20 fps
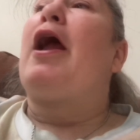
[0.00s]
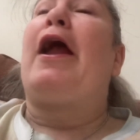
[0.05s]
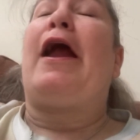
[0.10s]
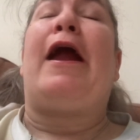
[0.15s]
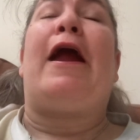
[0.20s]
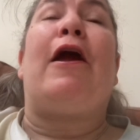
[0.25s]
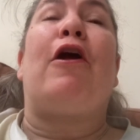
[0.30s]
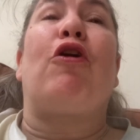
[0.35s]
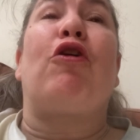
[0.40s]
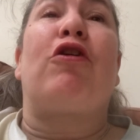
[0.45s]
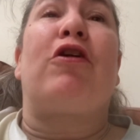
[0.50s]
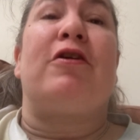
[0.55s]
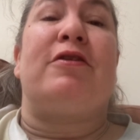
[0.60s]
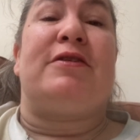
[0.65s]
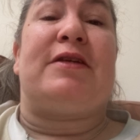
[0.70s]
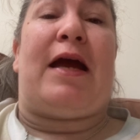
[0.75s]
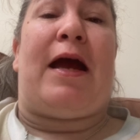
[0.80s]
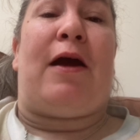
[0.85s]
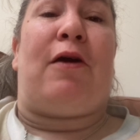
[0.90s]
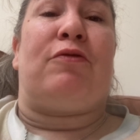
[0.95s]
Erica's
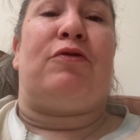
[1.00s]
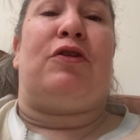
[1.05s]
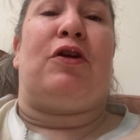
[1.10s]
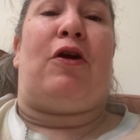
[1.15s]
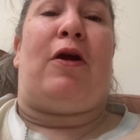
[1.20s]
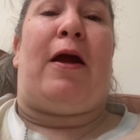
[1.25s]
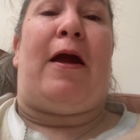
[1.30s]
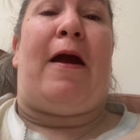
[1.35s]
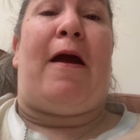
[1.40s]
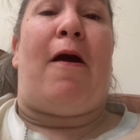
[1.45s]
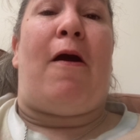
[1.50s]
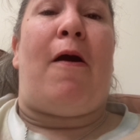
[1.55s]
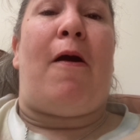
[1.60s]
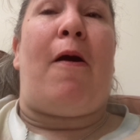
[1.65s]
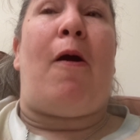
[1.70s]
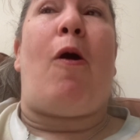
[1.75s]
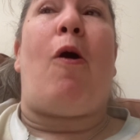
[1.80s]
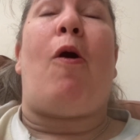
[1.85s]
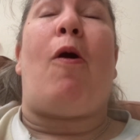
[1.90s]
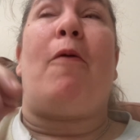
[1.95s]
out there
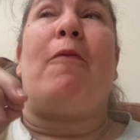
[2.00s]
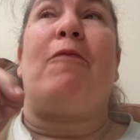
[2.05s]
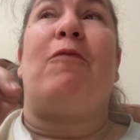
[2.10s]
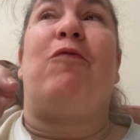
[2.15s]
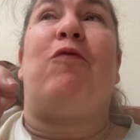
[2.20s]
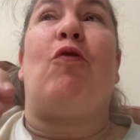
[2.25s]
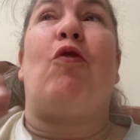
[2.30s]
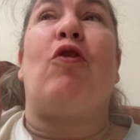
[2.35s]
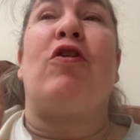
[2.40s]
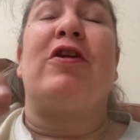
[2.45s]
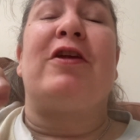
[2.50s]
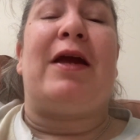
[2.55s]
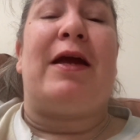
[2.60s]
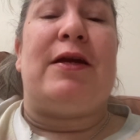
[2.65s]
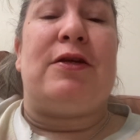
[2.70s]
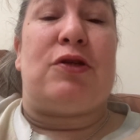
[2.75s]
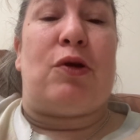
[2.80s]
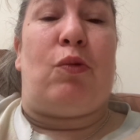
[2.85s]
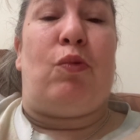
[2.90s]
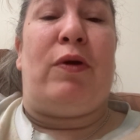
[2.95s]
4
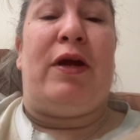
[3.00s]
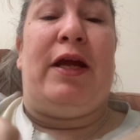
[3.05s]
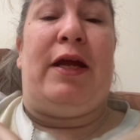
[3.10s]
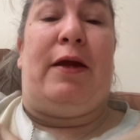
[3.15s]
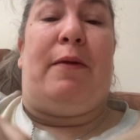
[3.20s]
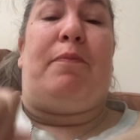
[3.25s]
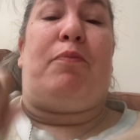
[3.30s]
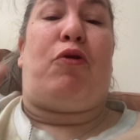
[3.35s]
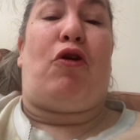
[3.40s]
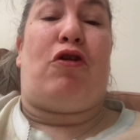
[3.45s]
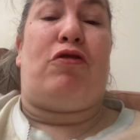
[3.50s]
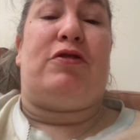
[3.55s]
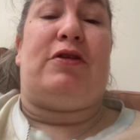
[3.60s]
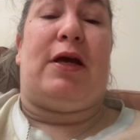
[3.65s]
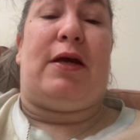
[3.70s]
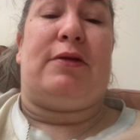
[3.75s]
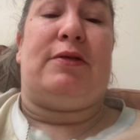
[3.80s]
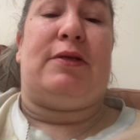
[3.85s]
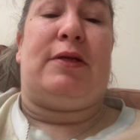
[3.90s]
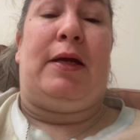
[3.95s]
days a week
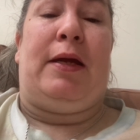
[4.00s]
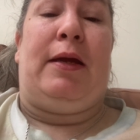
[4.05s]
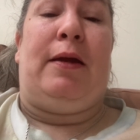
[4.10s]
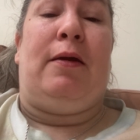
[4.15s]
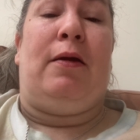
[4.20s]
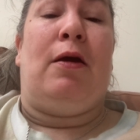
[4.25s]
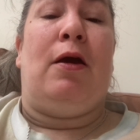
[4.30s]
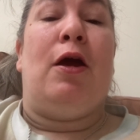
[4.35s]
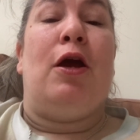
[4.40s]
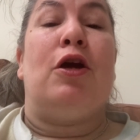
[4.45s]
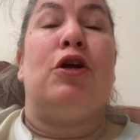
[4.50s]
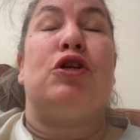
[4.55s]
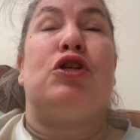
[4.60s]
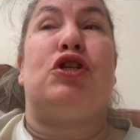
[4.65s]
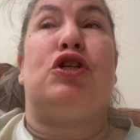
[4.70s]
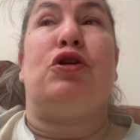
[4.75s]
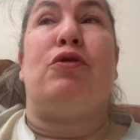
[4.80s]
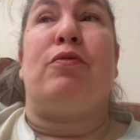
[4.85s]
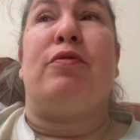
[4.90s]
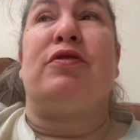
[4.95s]
protesting.
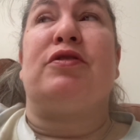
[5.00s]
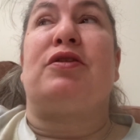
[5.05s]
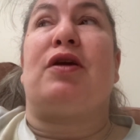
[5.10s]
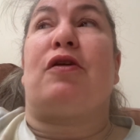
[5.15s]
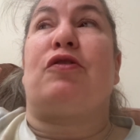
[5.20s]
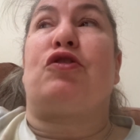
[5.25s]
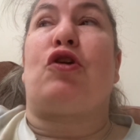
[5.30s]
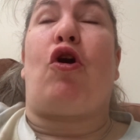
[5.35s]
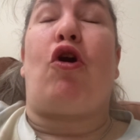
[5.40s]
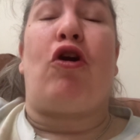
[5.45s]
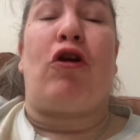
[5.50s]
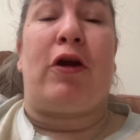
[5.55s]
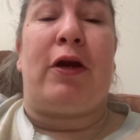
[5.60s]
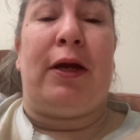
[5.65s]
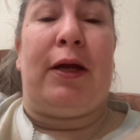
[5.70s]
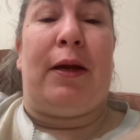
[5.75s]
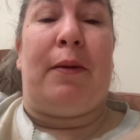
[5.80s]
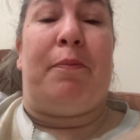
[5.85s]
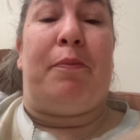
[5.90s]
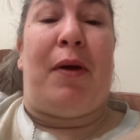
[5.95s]
She was
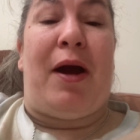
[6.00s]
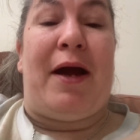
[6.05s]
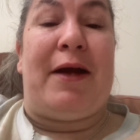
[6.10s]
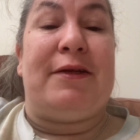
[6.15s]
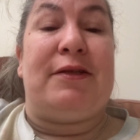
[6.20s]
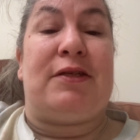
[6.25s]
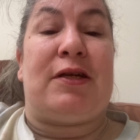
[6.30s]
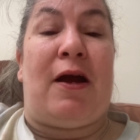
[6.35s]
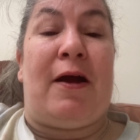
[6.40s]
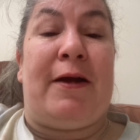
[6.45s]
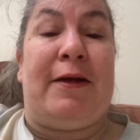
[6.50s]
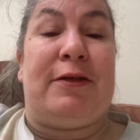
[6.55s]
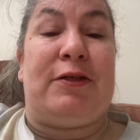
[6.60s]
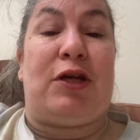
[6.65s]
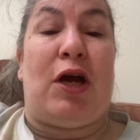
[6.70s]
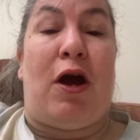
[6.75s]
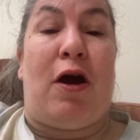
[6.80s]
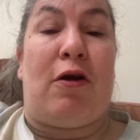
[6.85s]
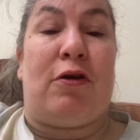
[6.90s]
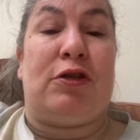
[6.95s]
targeted by
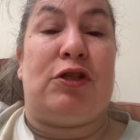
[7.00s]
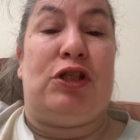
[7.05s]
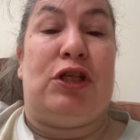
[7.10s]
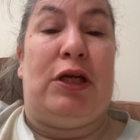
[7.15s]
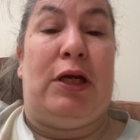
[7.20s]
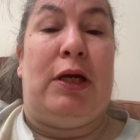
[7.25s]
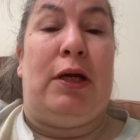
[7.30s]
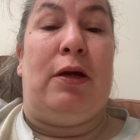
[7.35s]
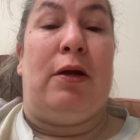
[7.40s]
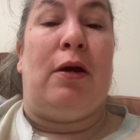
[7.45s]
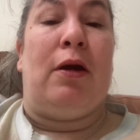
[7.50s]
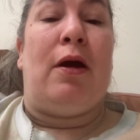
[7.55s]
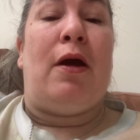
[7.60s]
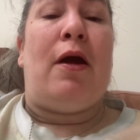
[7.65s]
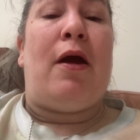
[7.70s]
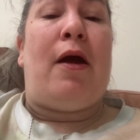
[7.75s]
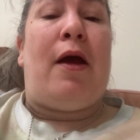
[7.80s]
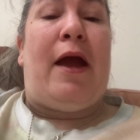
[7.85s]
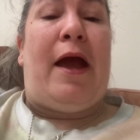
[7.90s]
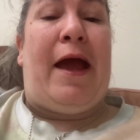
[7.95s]
Scientology
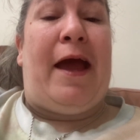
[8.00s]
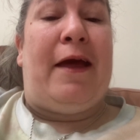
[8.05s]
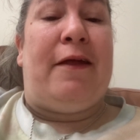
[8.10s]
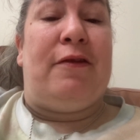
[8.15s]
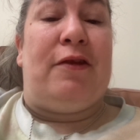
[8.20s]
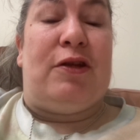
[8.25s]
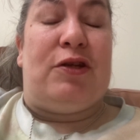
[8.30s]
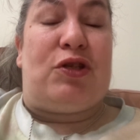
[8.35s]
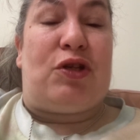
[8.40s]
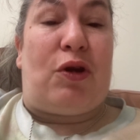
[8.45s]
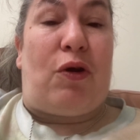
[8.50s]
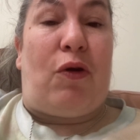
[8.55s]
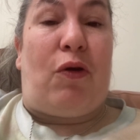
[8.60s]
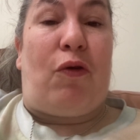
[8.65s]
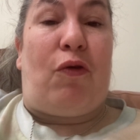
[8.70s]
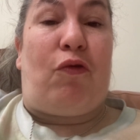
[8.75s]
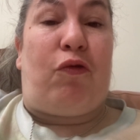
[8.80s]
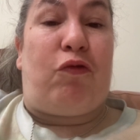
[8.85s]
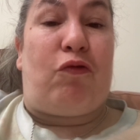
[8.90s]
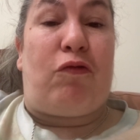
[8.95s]
and this
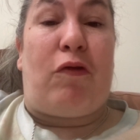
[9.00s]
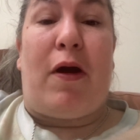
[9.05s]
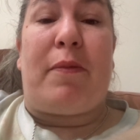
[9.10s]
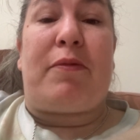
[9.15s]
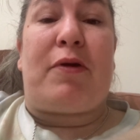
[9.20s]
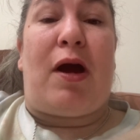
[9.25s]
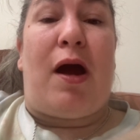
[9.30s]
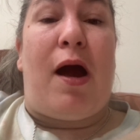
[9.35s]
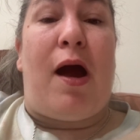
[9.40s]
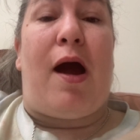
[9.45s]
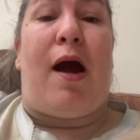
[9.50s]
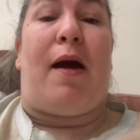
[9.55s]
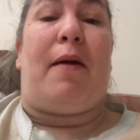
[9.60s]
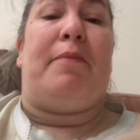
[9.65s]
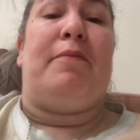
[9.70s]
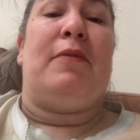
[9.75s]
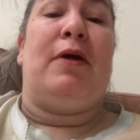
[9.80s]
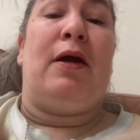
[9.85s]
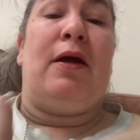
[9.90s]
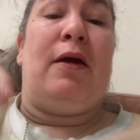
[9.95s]
corrupt
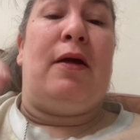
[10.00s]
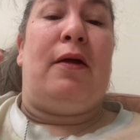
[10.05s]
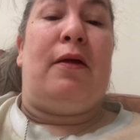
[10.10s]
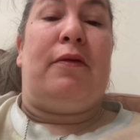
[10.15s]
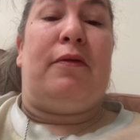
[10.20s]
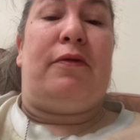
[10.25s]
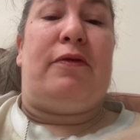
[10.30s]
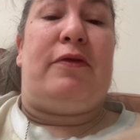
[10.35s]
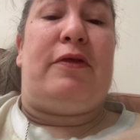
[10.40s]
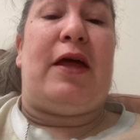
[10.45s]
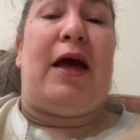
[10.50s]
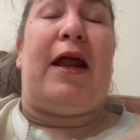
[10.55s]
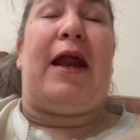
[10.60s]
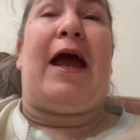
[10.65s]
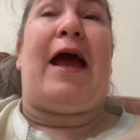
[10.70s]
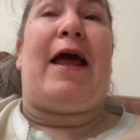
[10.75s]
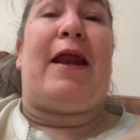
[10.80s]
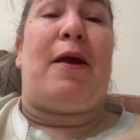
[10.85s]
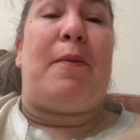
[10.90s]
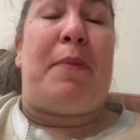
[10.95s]
cop that
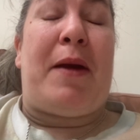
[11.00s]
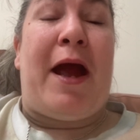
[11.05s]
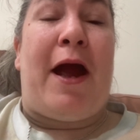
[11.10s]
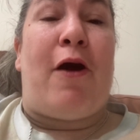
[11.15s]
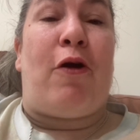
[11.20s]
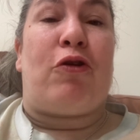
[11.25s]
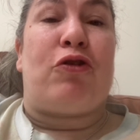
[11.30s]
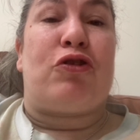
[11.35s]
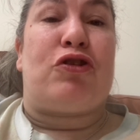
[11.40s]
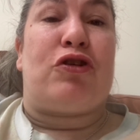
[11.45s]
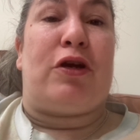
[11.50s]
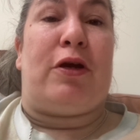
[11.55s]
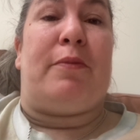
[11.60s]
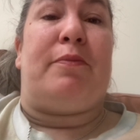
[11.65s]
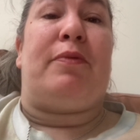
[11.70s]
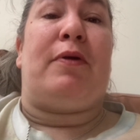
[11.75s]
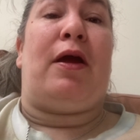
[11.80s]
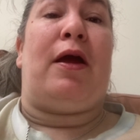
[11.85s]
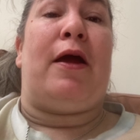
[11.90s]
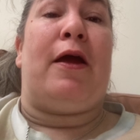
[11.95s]
had a power
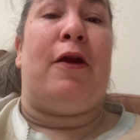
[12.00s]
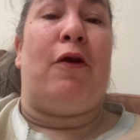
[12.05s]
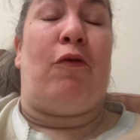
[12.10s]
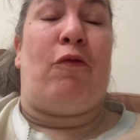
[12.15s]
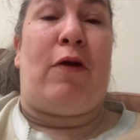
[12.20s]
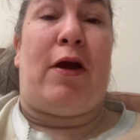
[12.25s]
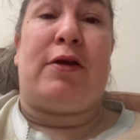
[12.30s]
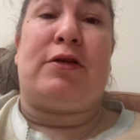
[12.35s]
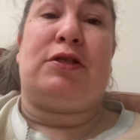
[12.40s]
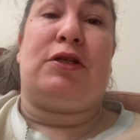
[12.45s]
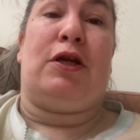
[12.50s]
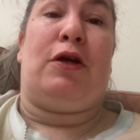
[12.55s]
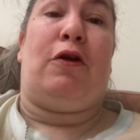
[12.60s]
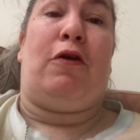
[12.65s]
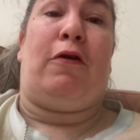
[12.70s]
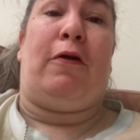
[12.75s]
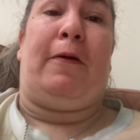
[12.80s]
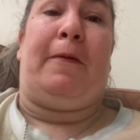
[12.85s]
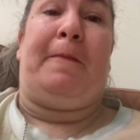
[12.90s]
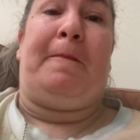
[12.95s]
trip and arrested
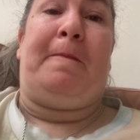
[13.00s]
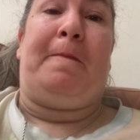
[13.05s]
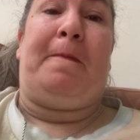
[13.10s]
her.